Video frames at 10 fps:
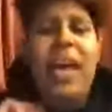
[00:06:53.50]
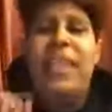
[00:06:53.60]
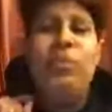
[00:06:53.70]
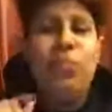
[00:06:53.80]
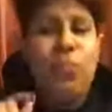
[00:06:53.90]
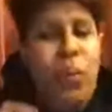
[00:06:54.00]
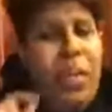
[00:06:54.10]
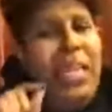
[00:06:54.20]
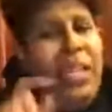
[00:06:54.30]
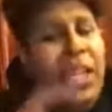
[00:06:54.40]
that was
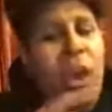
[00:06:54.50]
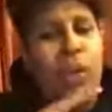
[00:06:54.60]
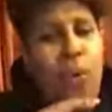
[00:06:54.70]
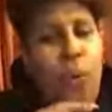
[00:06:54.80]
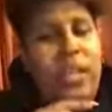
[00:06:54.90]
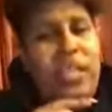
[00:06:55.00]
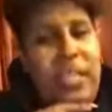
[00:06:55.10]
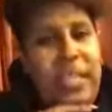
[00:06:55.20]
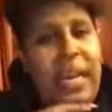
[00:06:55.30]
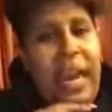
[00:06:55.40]
really the only
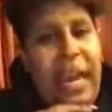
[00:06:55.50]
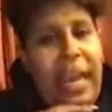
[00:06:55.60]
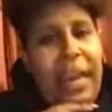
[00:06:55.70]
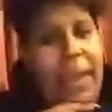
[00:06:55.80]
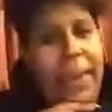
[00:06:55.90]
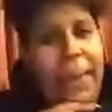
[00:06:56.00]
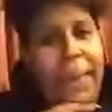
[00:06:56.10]
question that I had.